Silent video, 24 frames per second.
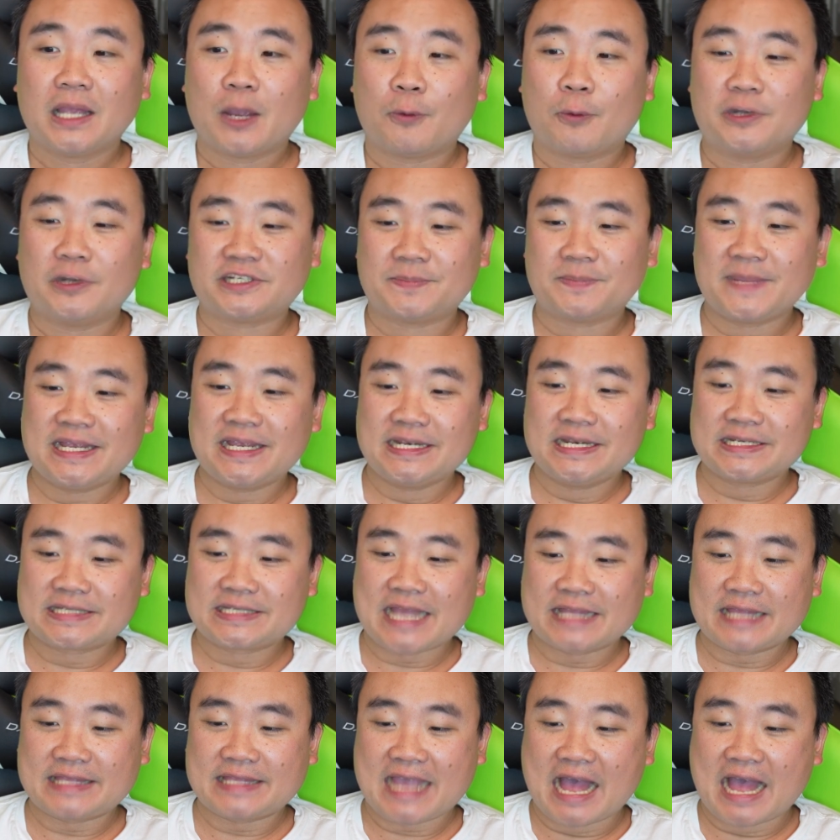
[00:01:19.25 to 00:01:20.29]
which means
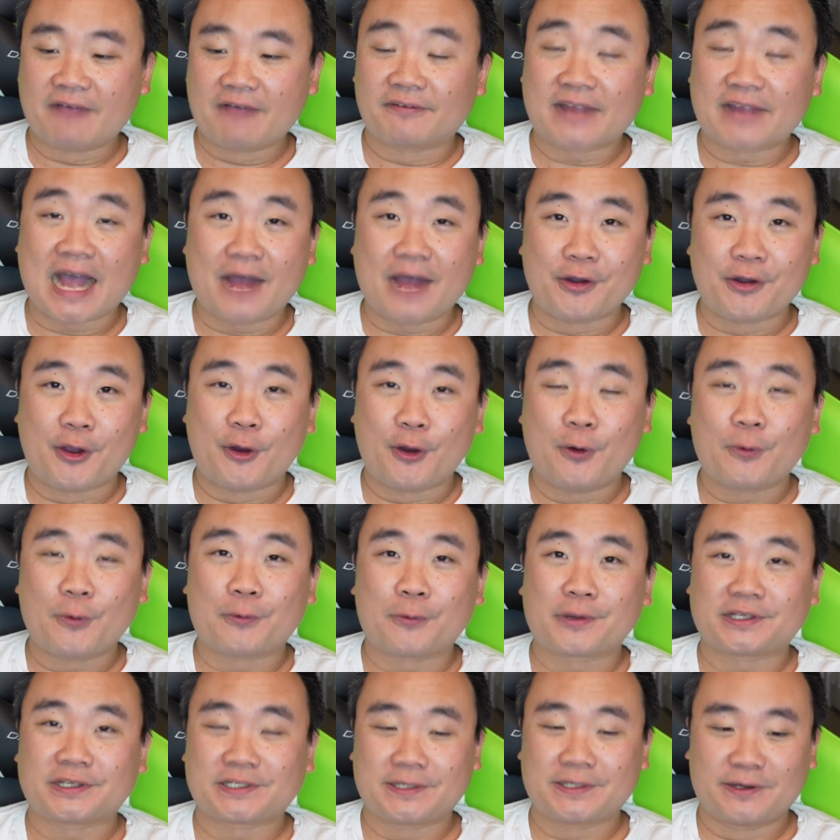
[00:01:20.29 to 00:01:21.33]
that the avocado,
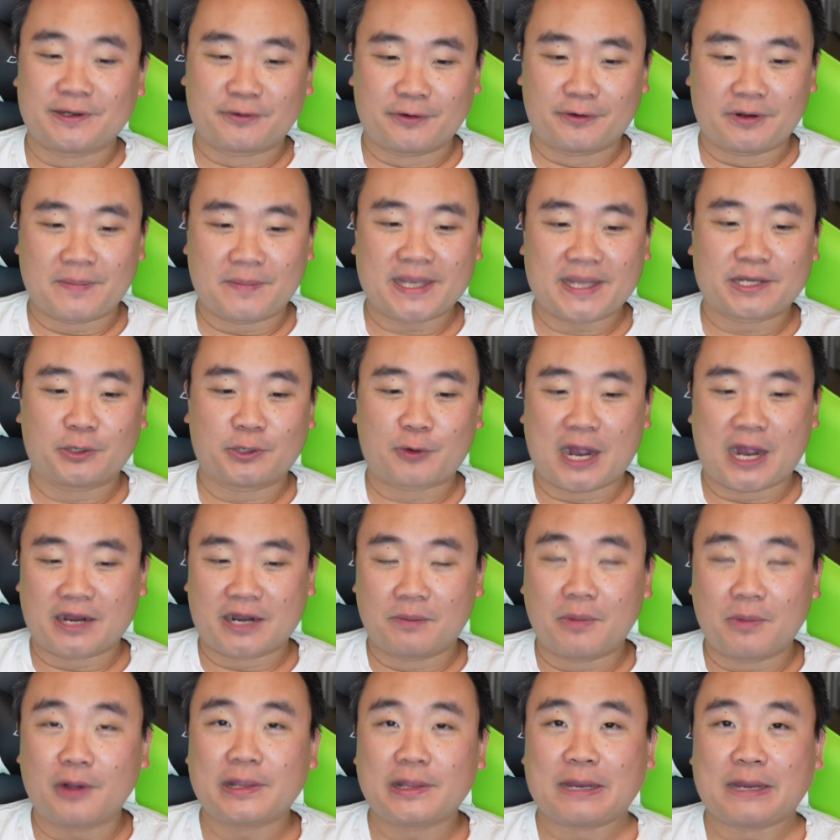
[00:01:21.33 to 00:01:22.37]
which you're going to make your
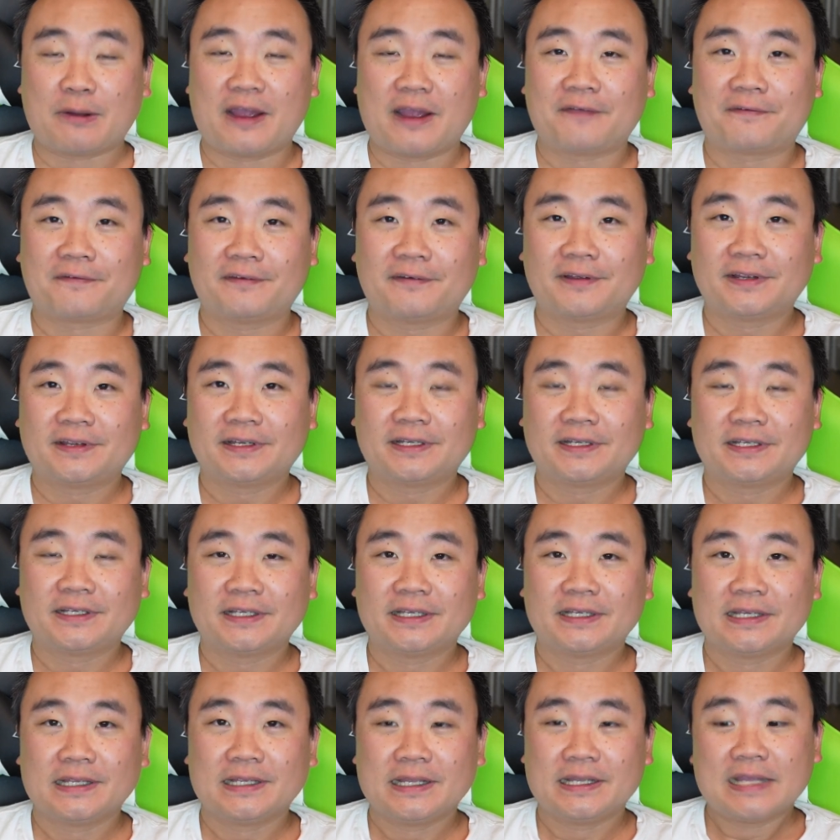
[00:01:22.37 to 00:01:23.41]
guacamole with,
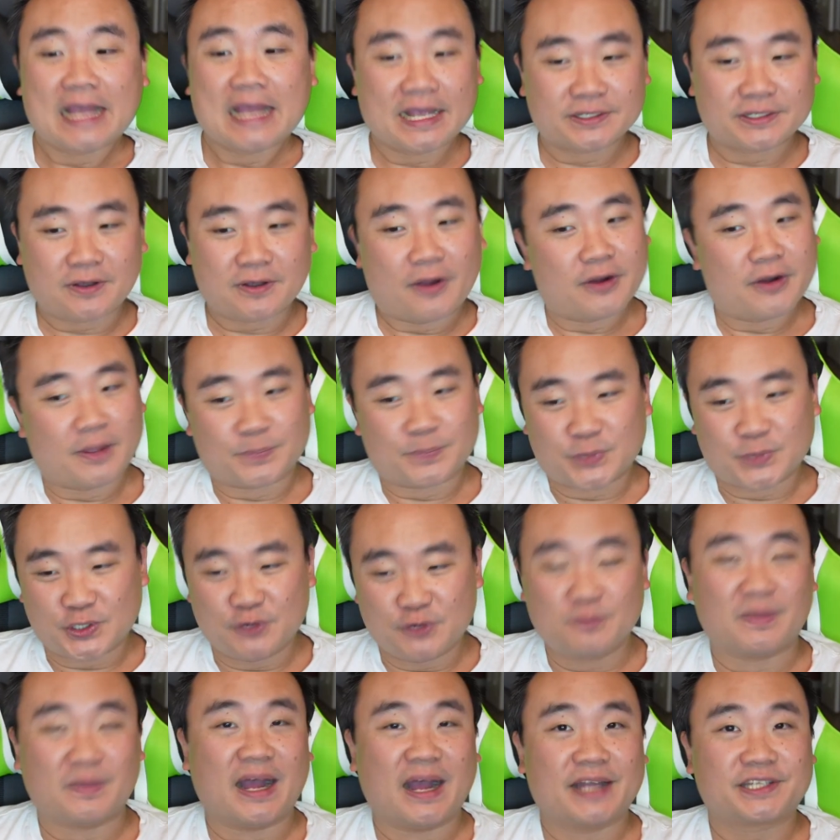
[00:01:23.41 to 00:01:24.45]
has gone up
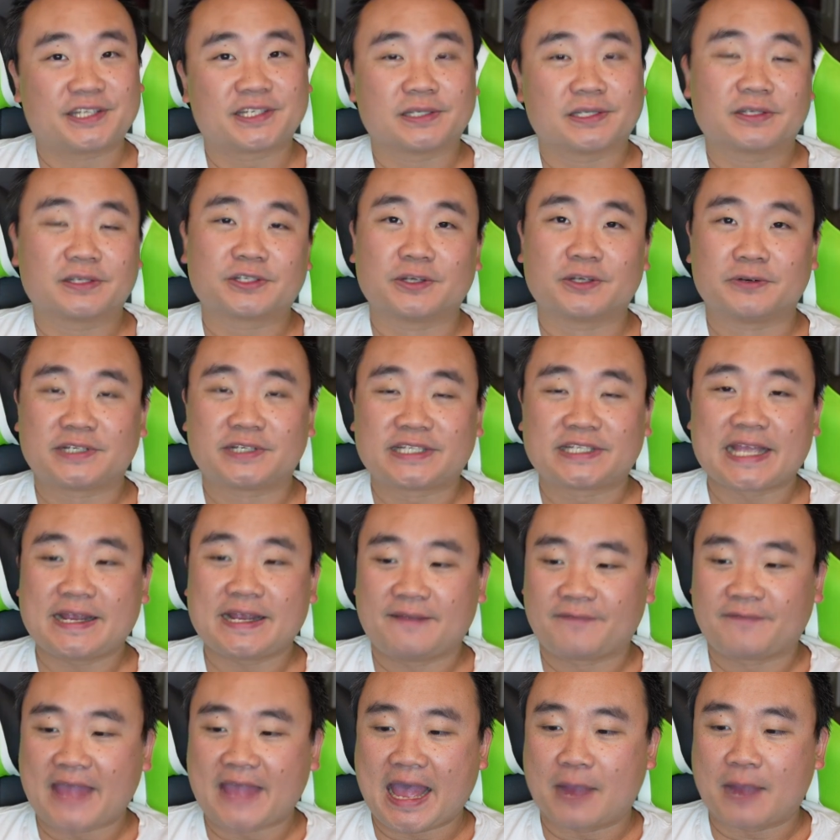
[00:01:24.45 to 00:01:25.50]
too much. So instead
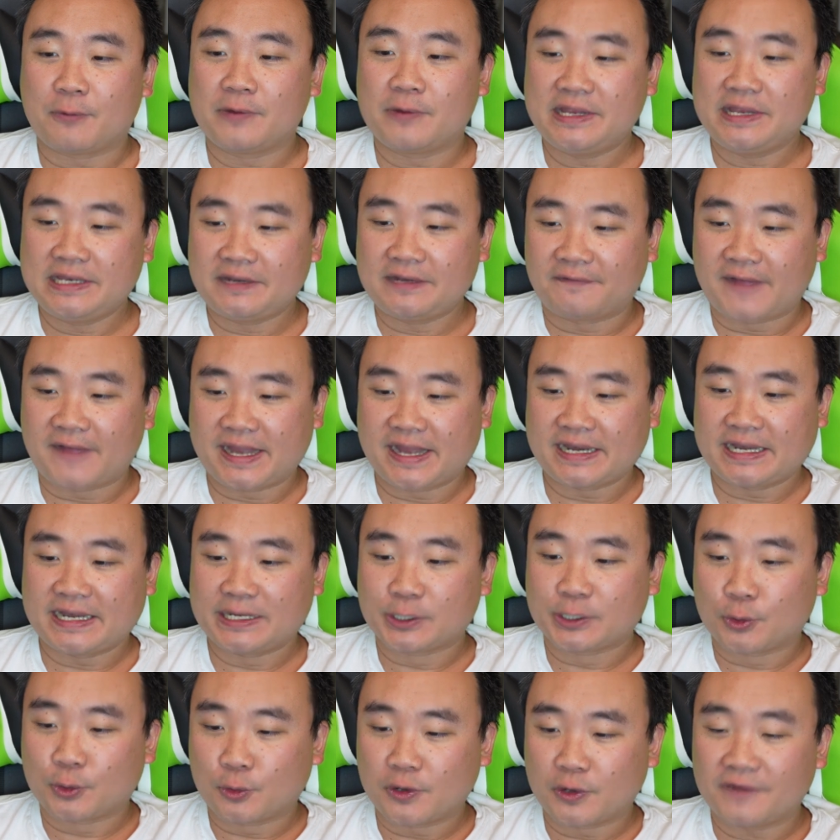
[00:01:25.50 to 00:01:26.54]
of that, we need to find
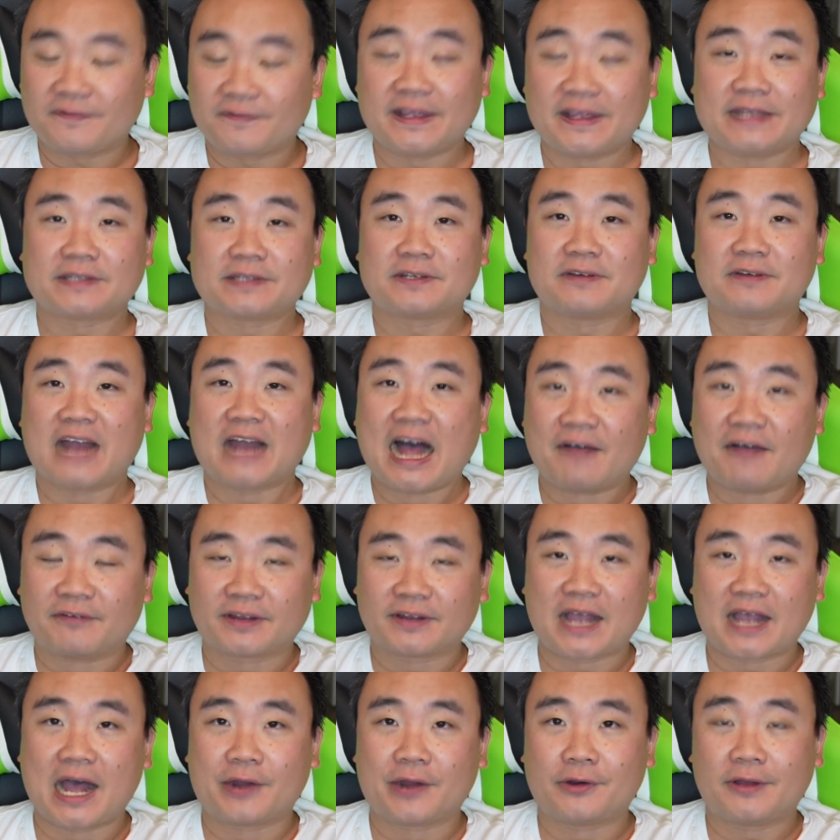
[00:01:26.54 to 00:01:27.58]
an equivalent to an
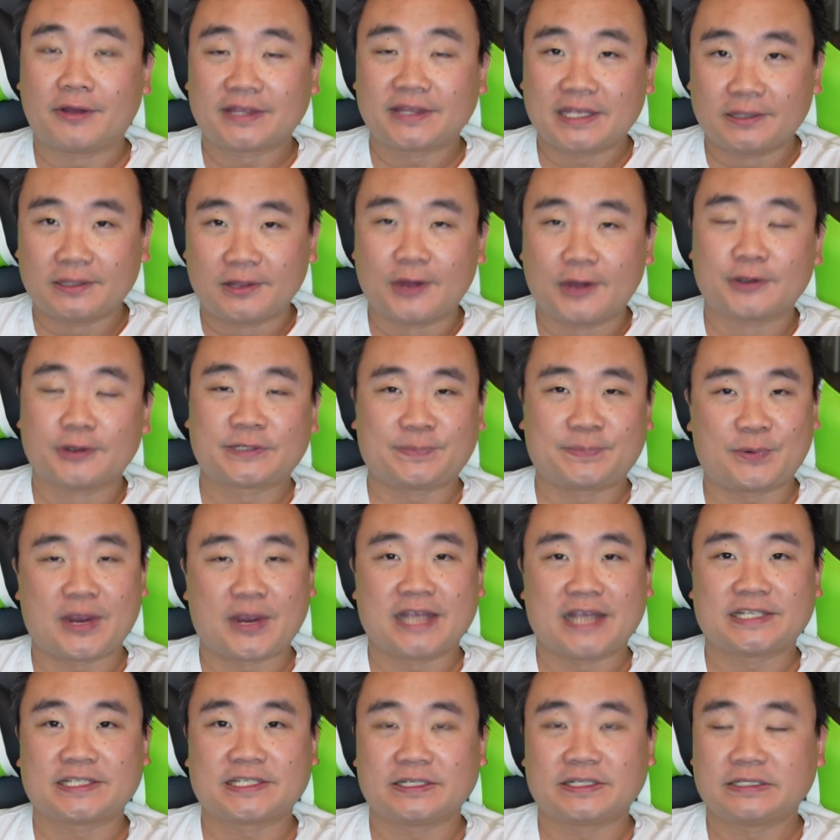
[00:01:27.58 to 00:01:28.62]
avocado at the lowest
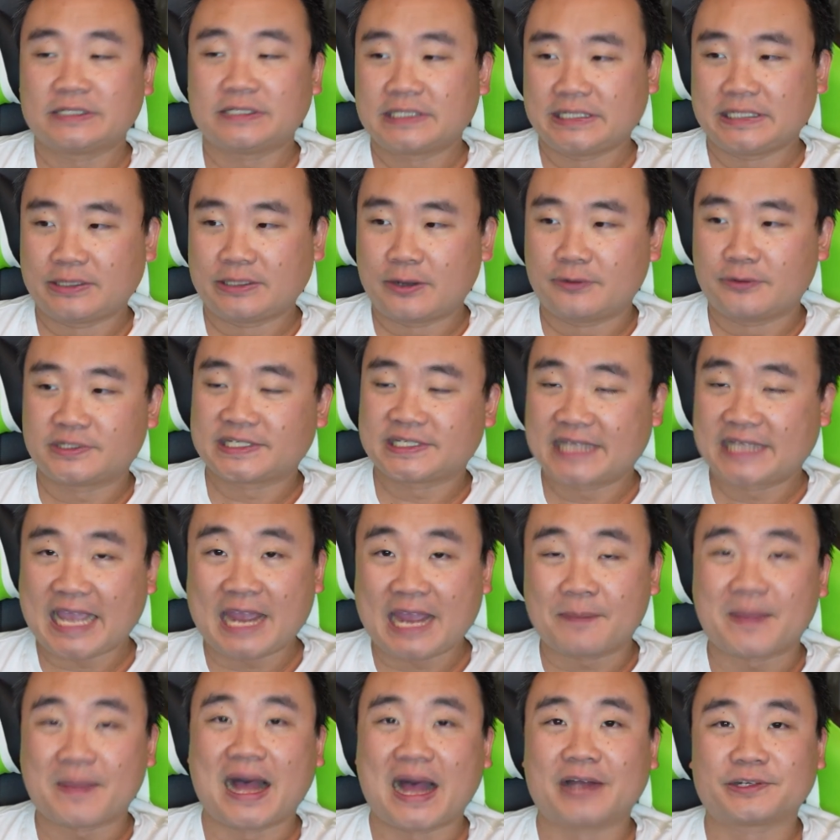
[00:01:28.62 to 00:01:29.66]
price, the lowest
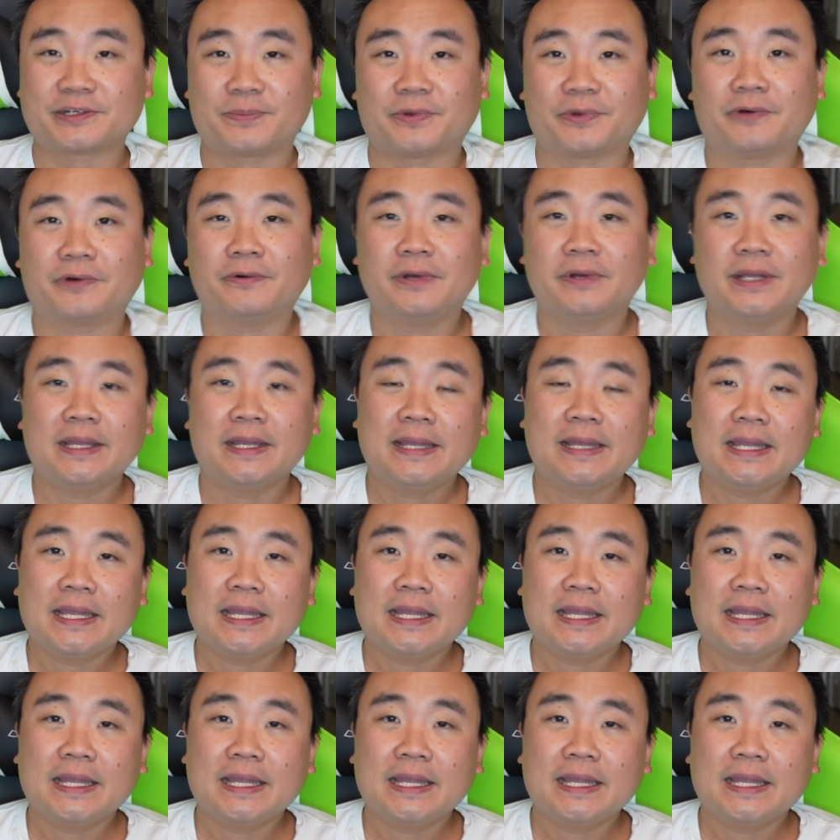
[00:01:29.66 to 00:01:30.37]
gain possible.